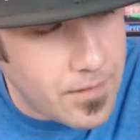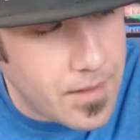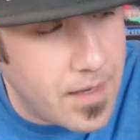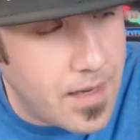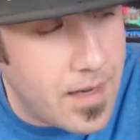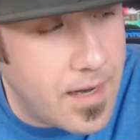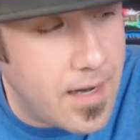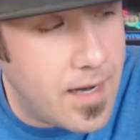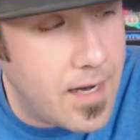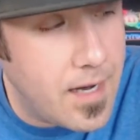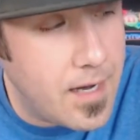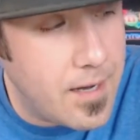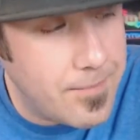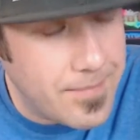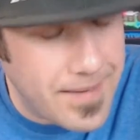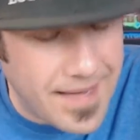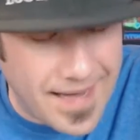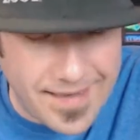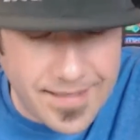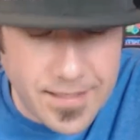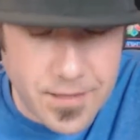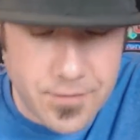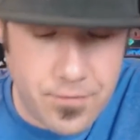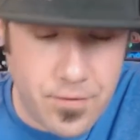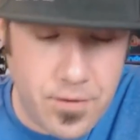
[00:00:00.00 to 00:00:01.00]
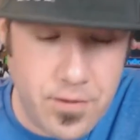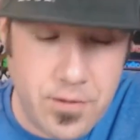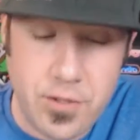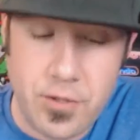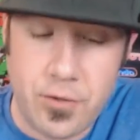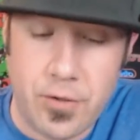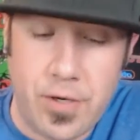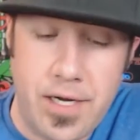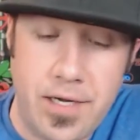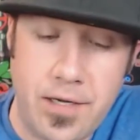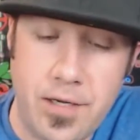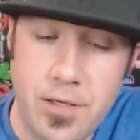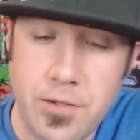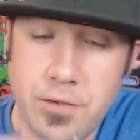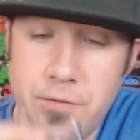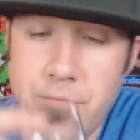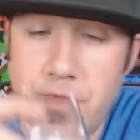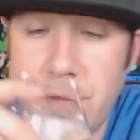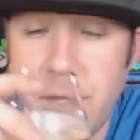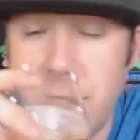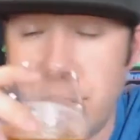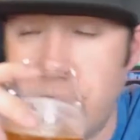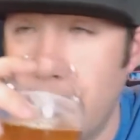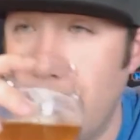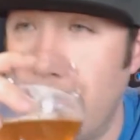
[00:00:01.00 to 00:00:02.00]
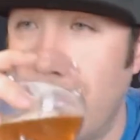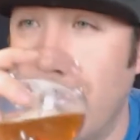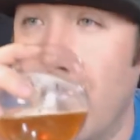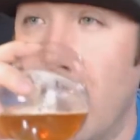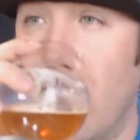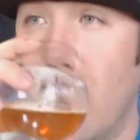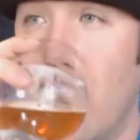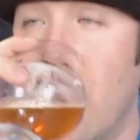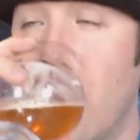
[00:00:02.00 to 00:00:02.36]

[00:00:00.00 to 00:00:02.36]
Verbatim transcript: um, yeah, as far as a grade goes for this one,